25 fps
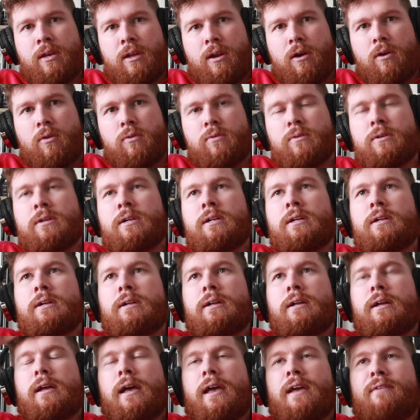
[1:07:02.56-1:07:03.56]
You know,
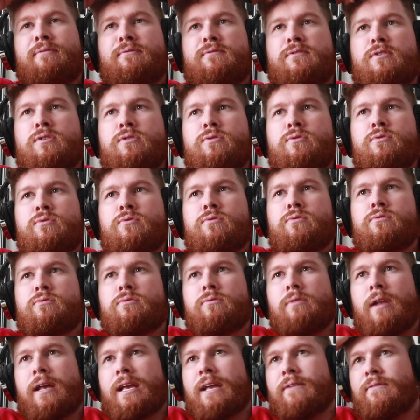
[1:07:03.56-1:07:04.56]
if
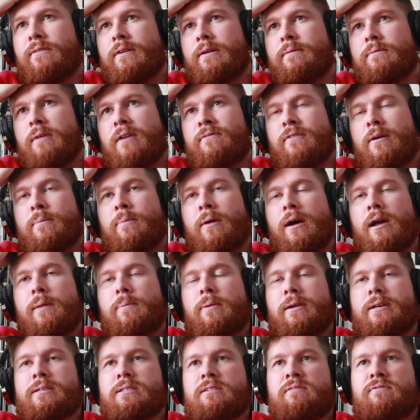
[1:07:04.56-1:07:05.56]
you... Like, if I if I buy a
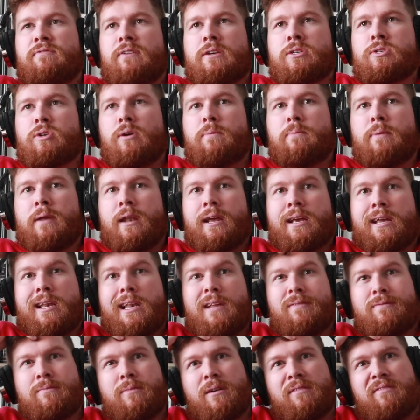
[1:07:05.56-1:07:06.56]
place to fix up and I can
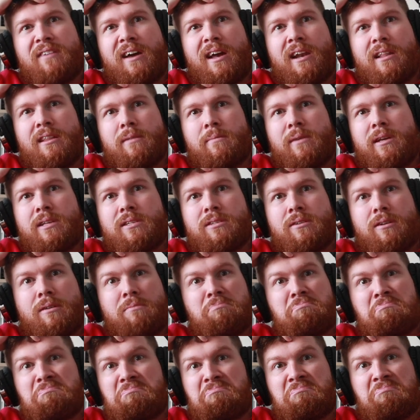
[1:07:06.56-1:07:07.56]
live in my van in the
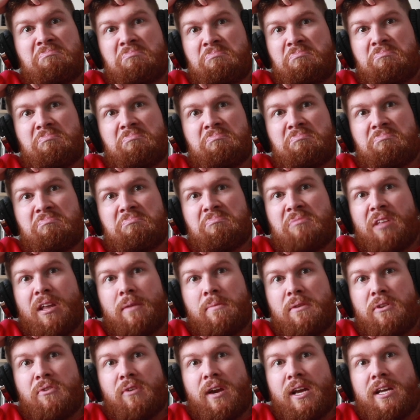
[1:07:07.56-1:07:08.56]
meantime,
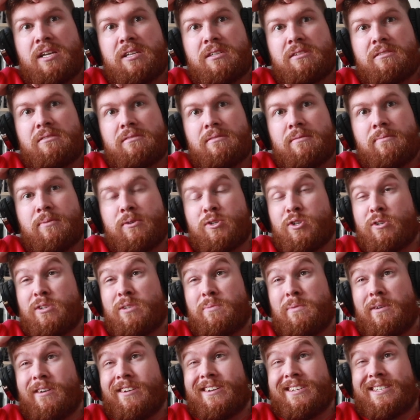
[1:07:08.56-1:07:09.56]
that'd be great. But sure,
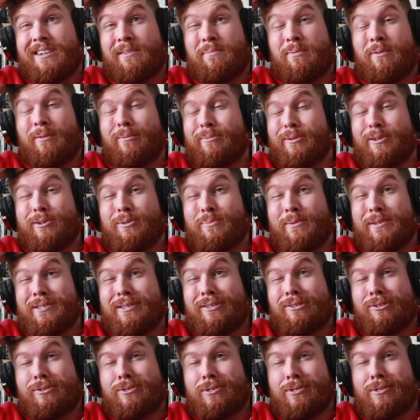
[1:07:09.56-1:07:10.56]
to be honest, I'd probably use my
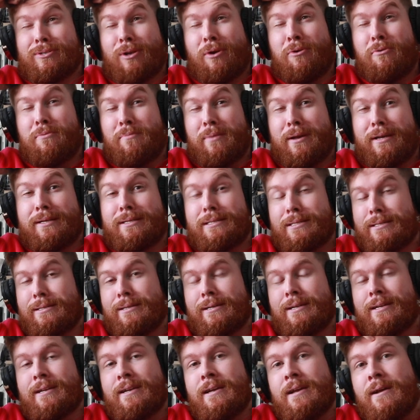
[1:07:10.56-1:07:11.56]
sister's as a home base.
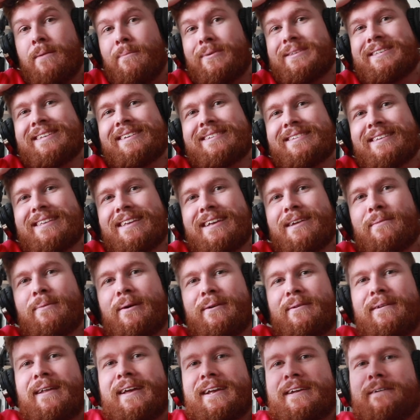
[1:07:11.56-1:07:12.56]
But see, there's the thing
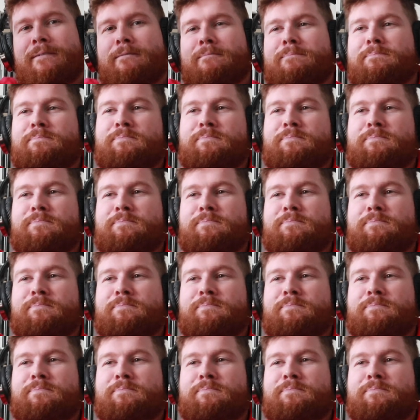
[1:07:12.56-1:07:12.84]
about, like,